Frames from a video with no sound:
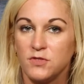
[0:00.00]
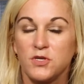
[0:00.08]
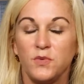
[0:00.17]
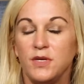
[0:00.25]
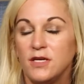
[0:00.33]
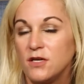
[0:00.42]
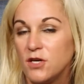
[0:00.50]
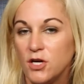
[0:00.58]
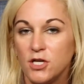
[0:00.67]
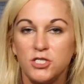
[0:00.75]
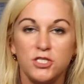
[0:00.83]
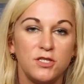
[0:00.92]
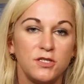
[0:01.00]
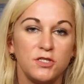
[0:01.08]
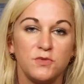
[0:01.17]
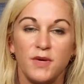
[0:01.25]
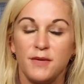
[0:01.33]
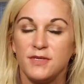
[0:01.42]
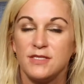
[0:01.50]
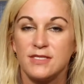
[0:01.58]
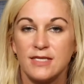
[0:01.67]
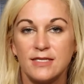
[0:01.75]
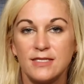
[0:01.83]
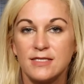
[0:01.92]
So we encourage you to do baby
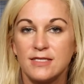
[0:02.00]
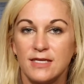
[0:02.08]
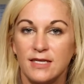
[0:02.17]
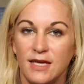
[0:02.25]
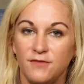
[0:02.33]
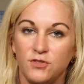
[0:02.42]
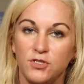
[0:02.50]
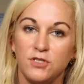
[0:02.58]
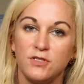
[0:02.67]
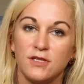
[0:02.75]
skin to skin after you